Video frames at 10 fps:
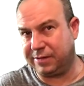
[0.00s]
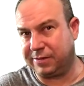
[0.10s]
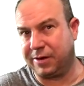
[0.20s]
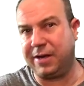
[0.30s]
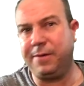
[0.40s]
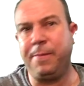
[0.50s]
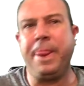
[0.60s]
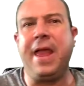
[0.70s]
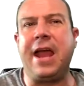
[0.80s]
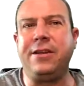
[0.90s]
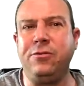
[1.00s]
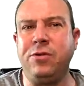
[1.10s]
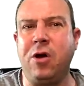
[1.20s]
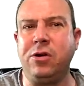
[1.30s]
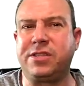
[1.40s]
All right? And do
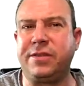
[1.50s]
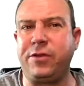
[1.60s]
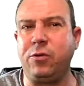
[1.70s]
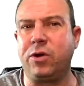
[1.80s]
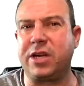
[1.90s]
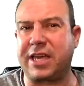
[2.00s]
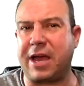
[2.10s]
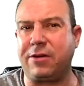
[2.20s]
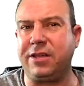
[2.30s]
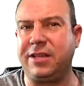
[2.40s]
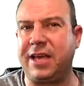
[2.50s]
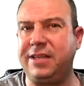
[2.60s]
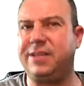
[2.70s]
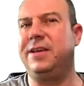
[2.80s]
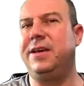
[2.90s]
notice, if you were to
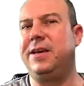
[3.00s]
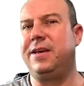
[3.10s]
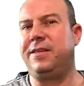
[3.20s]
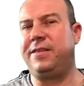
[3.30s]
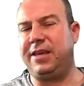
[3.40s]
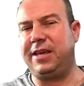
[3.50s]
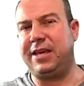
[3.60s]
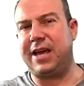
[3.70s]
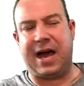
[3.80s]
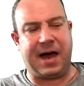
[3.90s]
calculate the